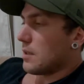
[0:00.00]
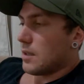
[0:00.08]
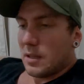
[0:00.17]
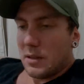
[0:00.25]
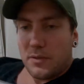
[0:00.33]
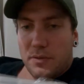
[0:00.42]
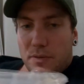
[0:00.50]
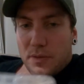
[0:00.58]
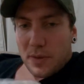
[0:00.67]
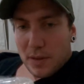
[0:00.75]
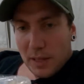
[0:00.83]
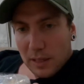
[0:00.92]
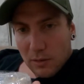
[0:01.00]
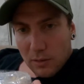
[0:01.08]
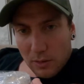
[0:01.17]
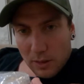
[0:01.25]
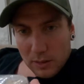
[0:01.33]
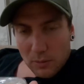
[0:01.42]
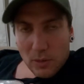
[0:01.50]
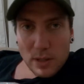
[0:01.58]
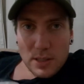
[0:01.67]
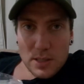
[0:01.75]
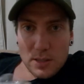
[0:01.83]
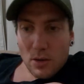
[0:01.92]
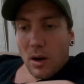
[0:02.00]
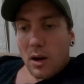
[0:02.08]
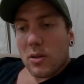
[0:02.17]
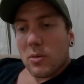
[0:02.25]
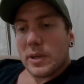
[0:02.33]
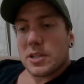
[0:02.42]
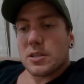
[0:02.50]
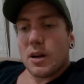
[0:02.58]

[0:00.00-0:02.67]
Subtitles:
if they look like the right style, which